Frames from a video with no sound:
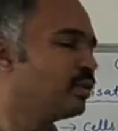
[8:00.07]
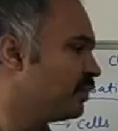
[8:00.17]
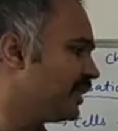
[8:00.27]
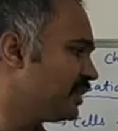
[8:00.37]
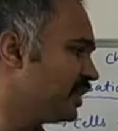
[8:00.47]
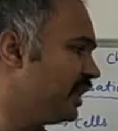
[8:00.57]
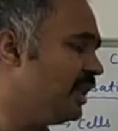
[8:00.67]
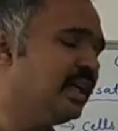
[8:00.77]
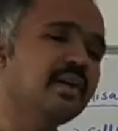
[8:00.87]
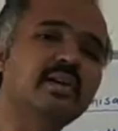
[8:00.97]
we will
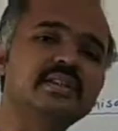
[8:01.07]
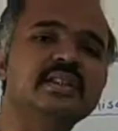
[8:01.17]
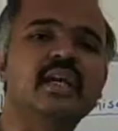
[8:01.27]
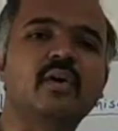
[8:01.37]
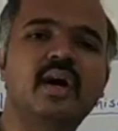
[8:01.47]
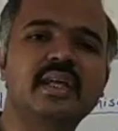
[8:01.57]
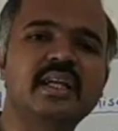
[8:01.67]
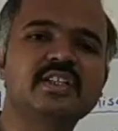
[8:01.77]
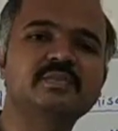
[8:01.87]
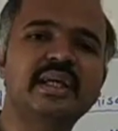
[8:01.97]
study ecology at
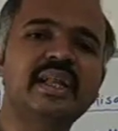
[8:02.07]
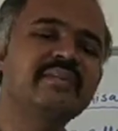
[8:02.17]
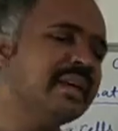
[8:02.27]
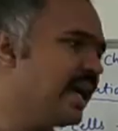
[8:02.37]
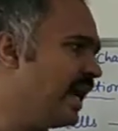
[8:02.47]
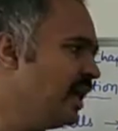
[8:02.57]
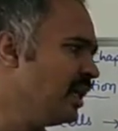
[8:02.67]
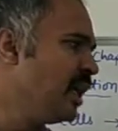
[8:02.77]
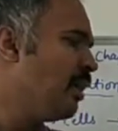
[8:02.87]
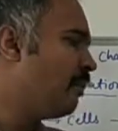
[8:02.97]
organismic level and
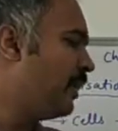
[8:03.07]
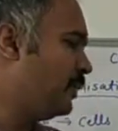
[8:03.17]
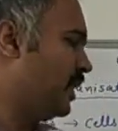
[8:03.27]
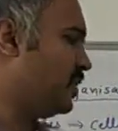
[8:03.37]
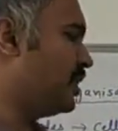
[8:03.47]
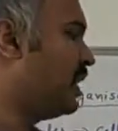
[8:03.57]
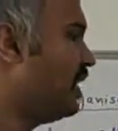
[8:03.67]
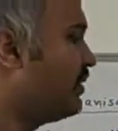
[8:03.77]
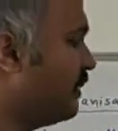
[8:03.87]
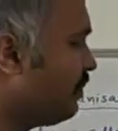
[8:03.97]
populational
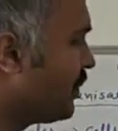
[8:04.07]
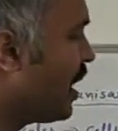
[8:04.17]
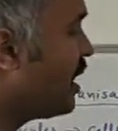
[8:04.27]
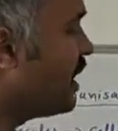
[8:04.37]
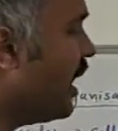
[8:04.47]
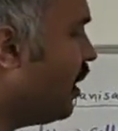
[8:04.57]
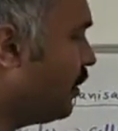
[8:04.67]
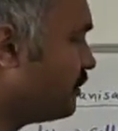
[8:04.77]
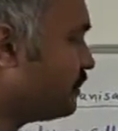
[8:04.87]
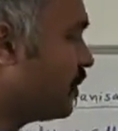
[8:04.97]
level.
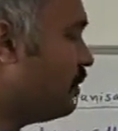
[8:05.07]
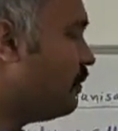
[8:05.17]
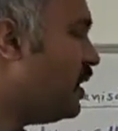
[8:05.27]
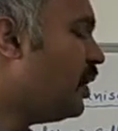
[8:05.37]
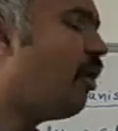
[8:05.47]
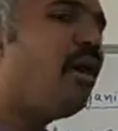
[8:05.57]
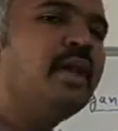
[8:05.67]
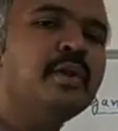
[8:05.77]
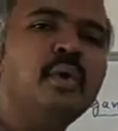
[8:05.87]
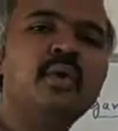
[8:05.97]
Now, we all
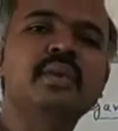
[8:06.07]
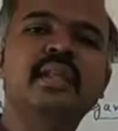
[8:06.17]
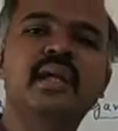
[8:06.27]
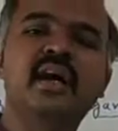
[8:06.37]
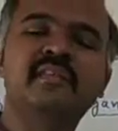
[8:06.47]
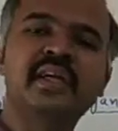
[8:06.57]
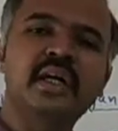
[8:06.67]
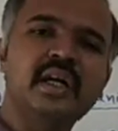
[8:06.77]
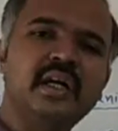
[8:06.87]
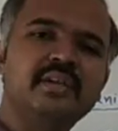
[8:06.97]
know that our
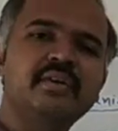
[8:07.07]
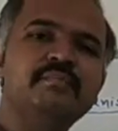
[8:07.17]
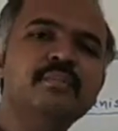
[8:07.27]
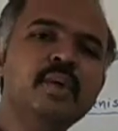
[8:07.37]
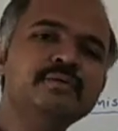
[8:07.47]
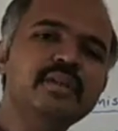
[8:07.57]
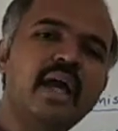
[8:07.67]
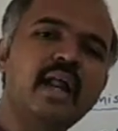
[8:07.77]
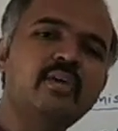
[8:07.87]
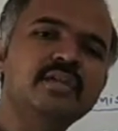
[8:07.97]
earth moves
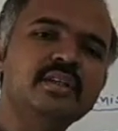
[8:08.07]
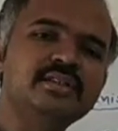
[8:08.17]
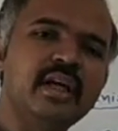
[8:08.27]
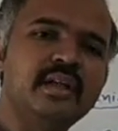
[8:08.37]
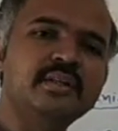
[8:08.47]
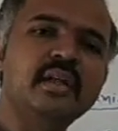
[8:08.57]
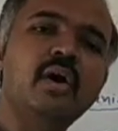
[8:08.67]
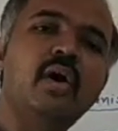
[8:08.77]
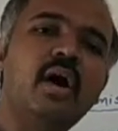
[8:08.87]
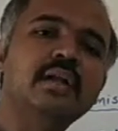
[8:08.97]
around the sun
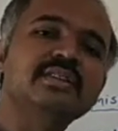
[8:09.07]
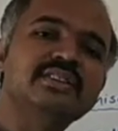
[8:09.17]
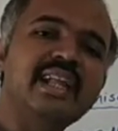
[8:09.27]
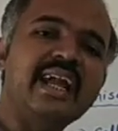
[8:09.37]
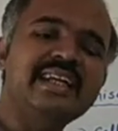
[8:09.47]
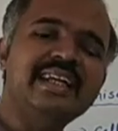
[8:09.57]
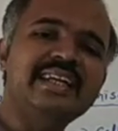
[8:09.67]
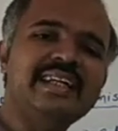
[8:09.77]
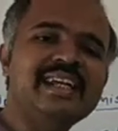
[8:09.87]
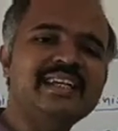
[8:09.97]
on slightly
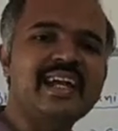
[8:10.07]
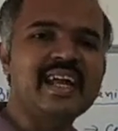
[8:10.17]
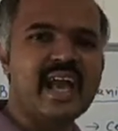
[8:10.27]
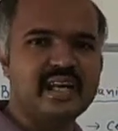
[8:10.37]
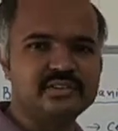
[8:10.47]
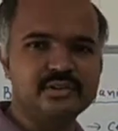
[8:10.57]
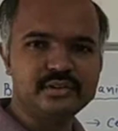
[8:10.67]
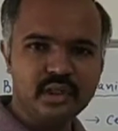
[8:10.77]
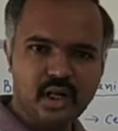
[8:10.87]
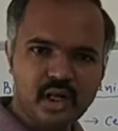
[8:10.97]
tilted
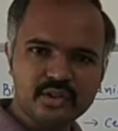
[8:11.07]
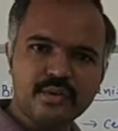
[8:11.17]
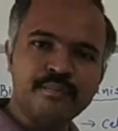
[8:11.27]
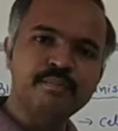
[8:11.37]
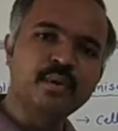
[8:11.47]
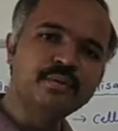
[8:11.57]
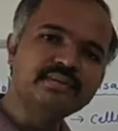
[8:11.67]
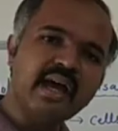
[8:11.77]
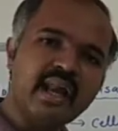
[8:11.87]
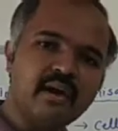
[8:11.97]
axis. Earth
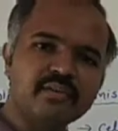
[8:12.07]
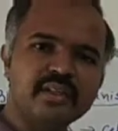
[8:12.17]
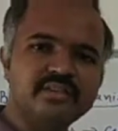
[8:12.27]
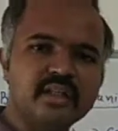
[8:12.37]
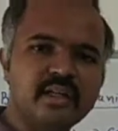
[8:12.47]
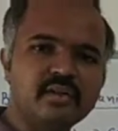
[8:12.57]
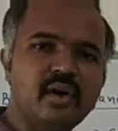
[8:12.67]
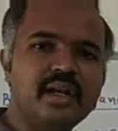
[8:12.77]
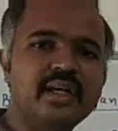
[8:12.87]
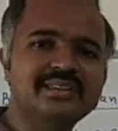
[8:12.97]
moves around the sun
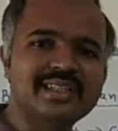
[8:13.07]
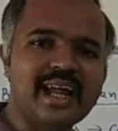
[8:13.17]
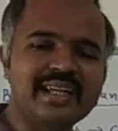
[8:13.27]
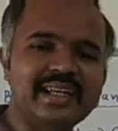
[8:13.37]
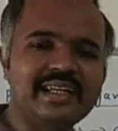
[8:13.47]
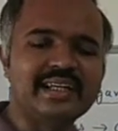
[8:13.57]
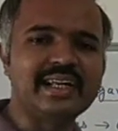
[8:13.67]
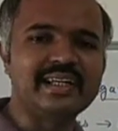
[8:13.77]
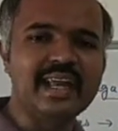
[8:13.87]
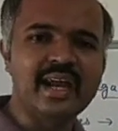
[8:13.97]
on a slightly
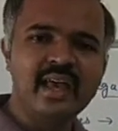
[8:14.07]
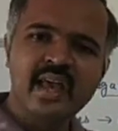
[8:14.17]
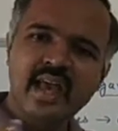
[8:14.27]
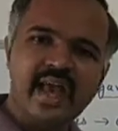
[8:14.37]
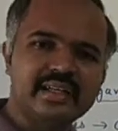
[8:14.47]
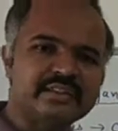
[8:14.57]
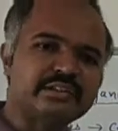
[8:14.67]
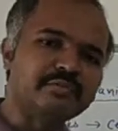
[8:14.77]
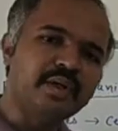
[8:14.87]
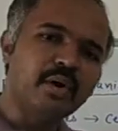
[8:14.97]
tilted axis.
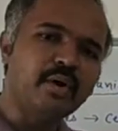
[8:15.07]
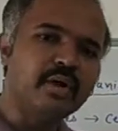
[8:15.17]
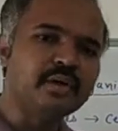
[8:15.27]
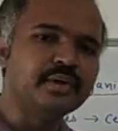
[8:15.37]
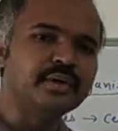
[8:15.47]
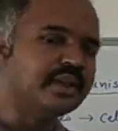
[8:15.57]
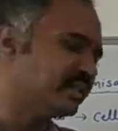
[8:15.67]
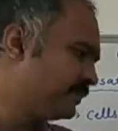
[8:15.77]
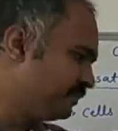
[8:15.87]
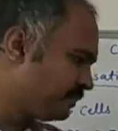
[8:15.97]
We all know
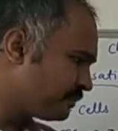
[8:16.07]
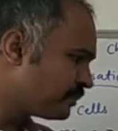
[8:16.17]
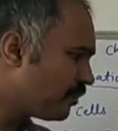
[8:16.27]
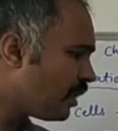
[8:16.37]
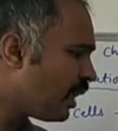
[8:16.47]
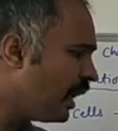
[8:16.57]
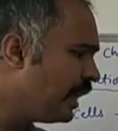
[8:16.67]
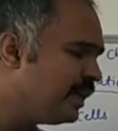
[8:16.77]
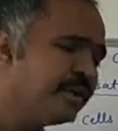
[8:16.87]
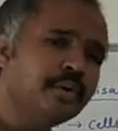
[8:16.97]
this.
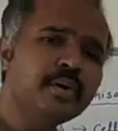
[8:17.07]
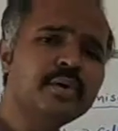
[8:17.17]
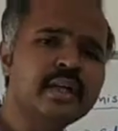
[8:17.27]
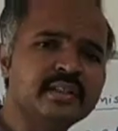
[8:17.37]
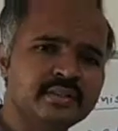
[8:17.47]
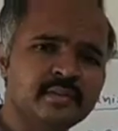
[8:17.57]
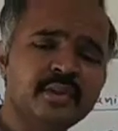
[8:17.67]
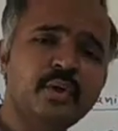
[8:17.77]
And due to this